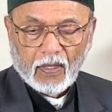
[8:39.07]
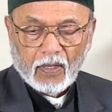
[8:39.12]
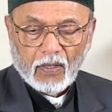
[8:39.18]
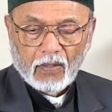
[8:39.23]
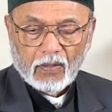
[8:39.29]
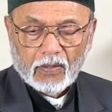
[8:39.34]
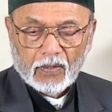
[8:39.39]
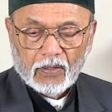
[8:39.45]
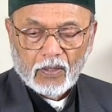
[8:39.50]

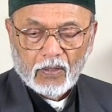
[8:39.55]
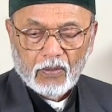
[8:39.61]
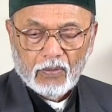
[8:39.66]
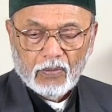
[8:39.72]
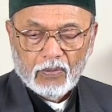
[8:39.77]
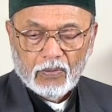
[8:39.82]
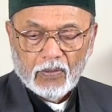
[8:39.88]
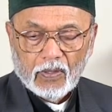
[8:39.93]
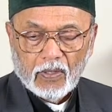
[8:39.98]

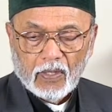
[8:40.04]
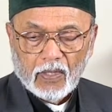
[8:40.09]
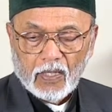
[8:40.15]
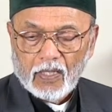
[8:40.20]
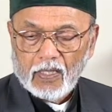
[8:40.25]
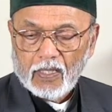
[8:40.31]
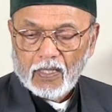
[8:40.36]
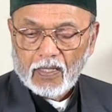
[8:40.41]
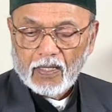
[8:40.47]
Although
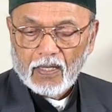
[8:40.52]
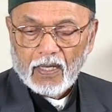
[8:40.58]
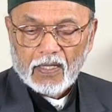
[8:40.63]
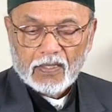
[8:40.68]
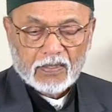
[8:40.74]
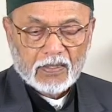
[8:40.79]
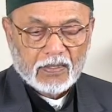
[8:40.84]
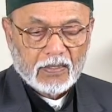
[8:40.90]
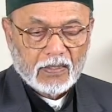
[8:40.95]
it had
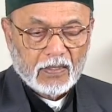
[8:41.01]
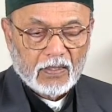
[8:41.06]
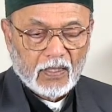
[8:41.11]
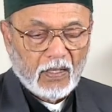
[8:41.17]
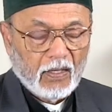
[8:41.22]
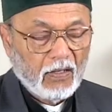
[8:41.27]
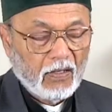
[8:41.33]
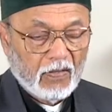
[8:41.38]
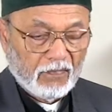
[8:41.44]
lost
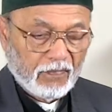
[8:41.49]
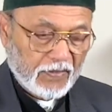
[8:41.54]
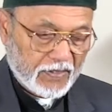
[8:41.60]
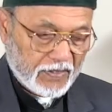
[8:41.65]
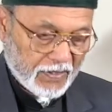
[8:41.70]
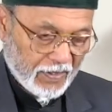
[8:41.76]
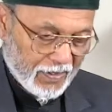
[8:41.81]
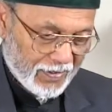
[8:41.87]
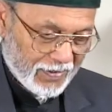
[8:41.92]
all of
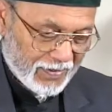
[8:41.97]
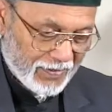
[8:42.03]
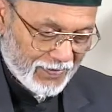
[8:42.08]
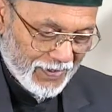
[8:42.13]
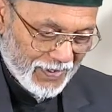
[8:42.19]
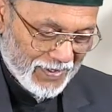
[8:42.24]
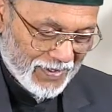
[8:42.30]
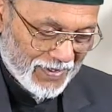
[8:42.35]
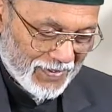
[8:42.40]
its
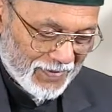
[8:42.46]
territories,